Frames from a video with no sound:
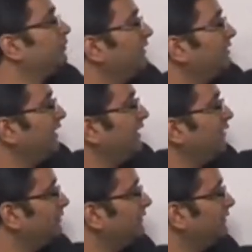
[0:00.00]
So once
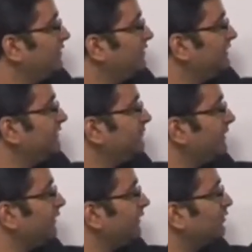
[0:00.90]
I
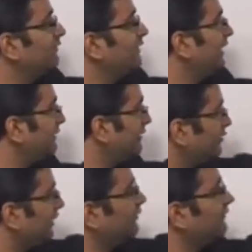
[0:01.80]
shift my x of
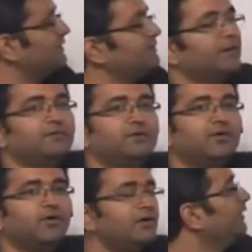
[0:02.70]
xt to x of t minus
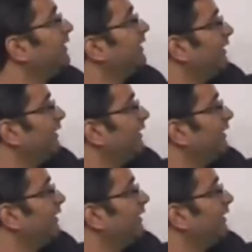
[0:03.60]
t naught,